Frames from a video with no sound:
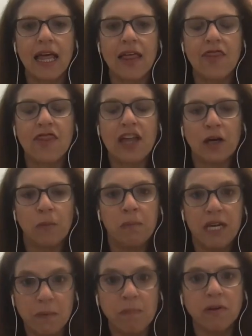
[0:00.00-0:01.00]
their
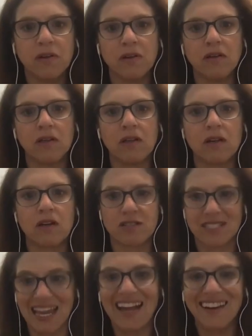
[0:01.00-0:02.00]
people are
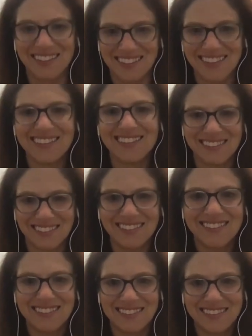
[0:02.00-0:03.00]
scared,
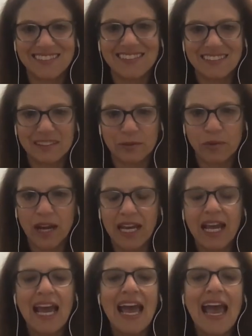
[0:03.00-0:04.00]
right?
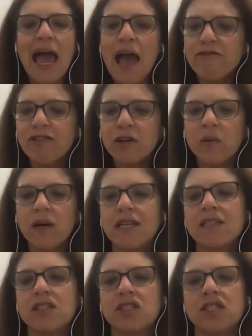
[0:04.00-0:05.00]
Everyone
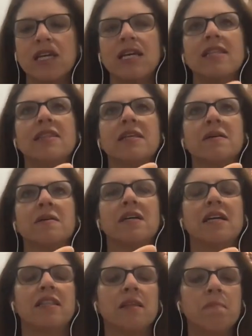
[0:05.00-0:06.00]
is just in
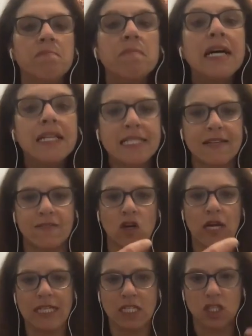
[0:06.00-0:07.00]
the midst of a
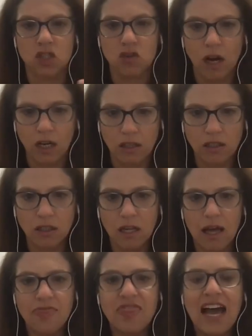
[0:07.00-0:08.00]
great
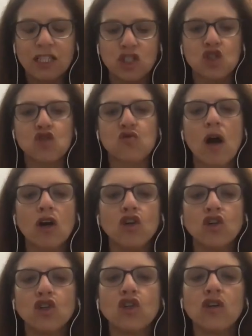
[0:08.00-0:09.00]
struggle. That
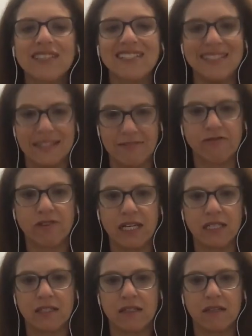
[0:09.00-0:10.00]
struggle looks different
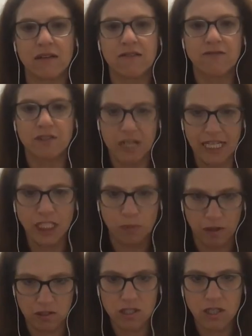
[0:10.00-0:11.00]
for each
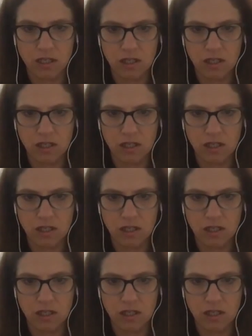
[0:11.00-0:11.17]
person.